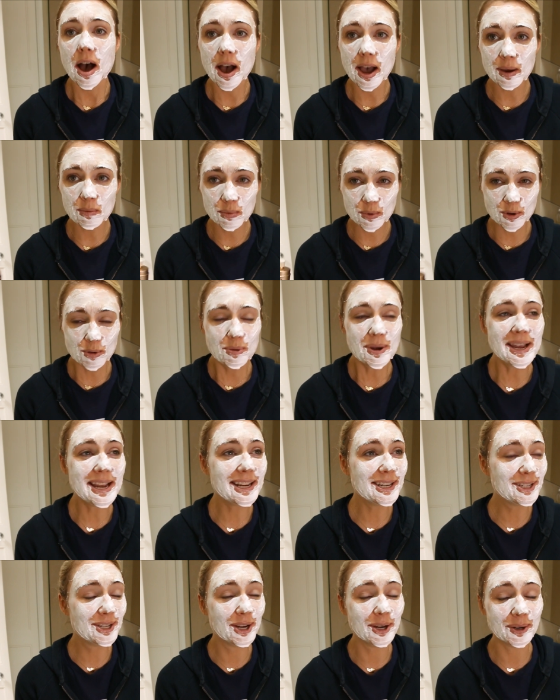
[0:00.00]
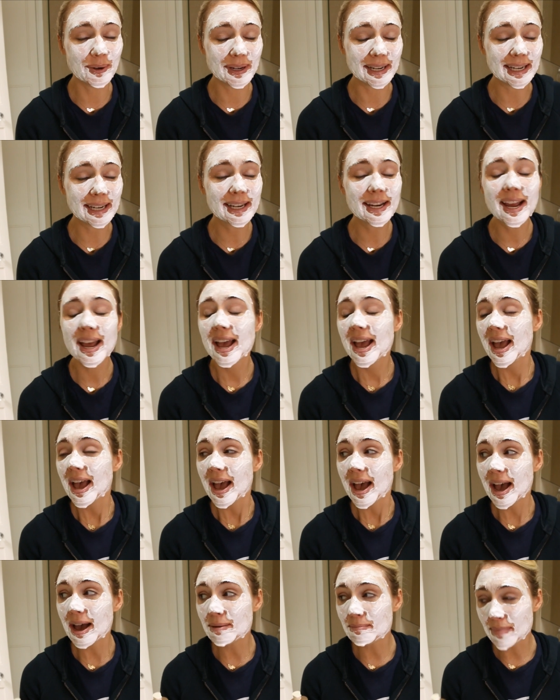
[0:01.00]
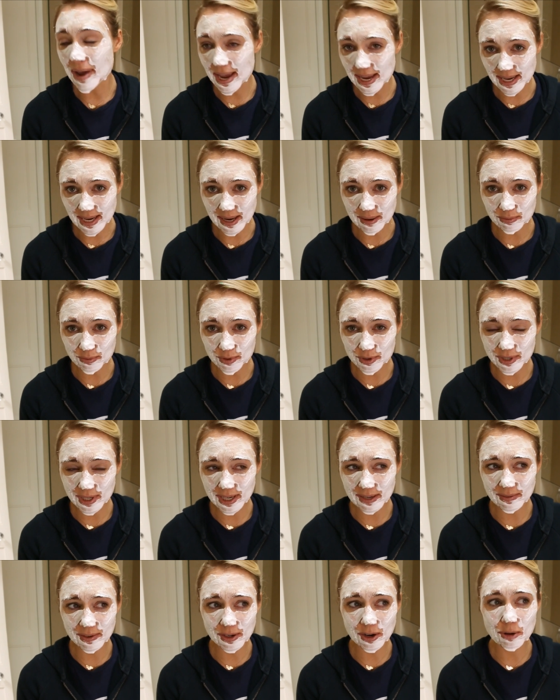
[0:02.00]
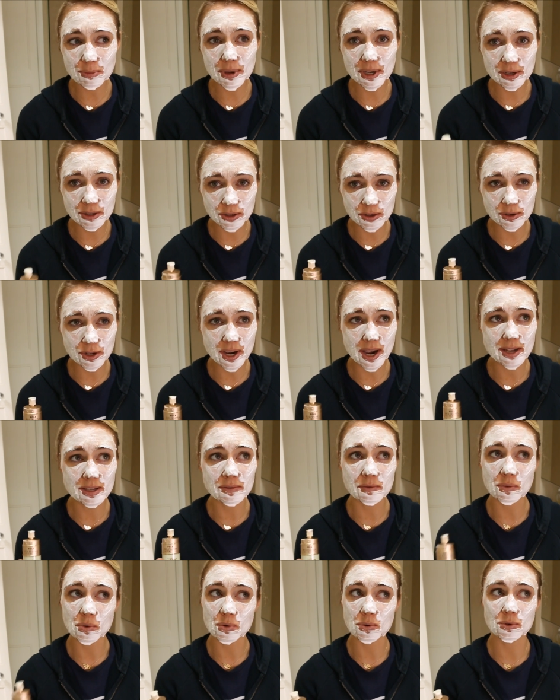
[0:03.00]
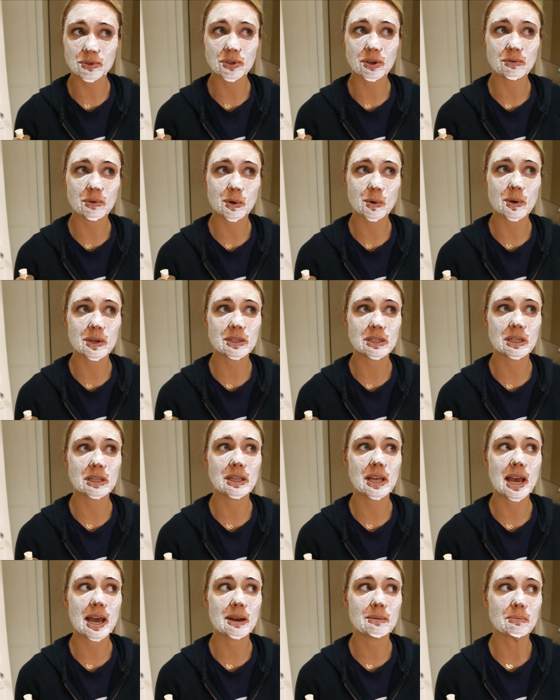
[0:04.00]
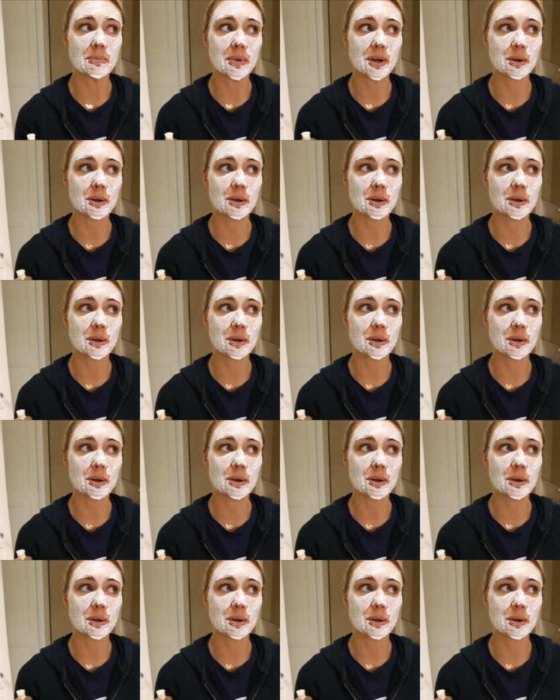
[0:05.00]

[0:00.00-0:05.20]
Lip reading: I will be doing a makeup routine video because you guys have also requested that,